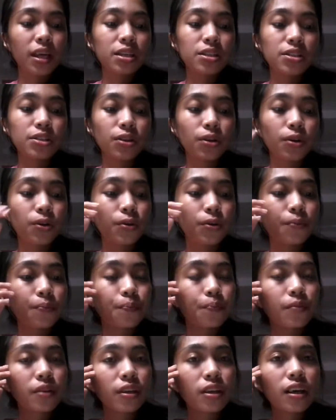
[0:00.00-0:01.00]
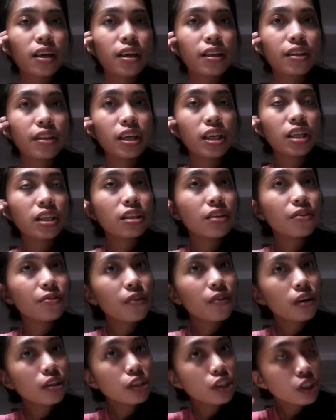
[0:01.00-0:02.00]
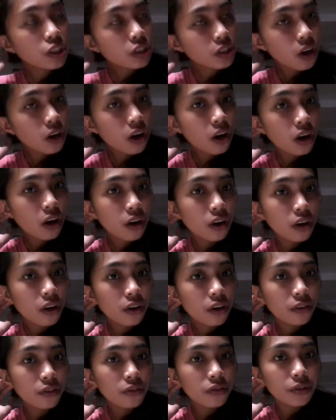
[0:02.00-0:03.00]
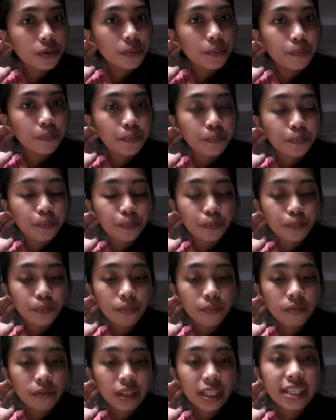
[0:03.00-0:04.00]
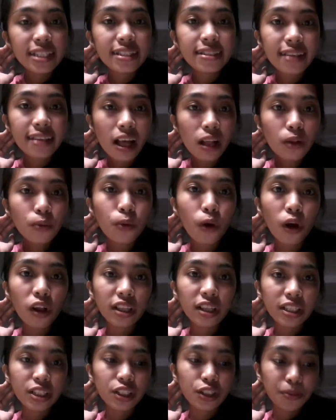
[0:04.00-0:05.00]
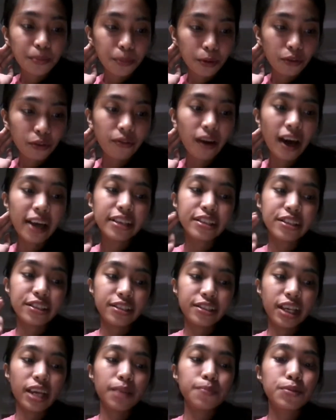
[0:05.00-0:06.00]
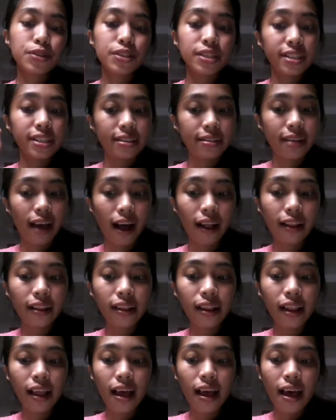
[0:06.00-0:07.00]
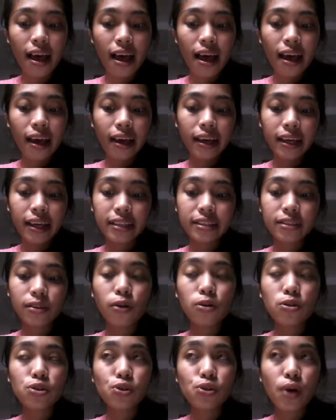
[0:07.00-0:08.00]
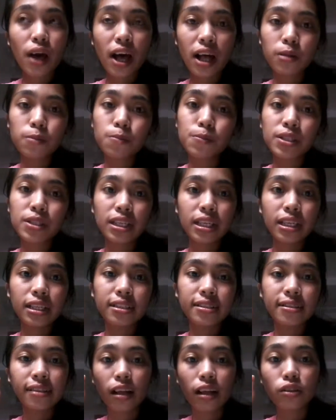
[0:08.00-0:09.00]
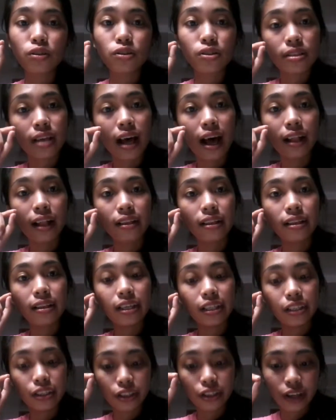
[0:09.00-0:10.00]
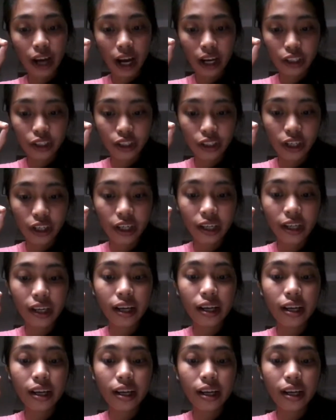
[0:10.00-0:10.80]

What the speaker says: So the function of cell wall is to provide shape to the cell. It also helps in cell-to-cell interaction.